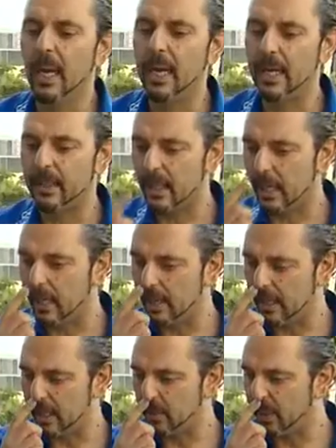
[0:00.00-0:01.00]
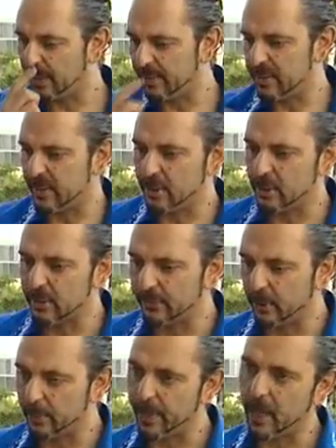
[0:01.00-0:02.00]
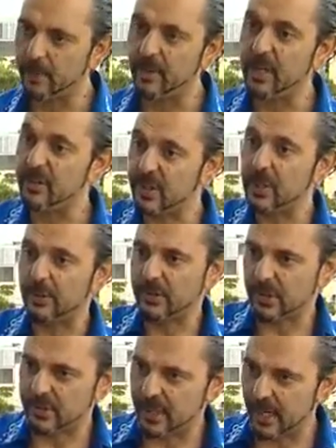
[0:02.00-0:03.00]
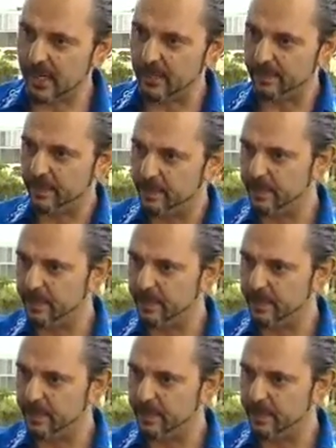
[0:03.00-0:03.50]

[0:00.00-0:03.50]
and neither one of these nations form part of any secret society,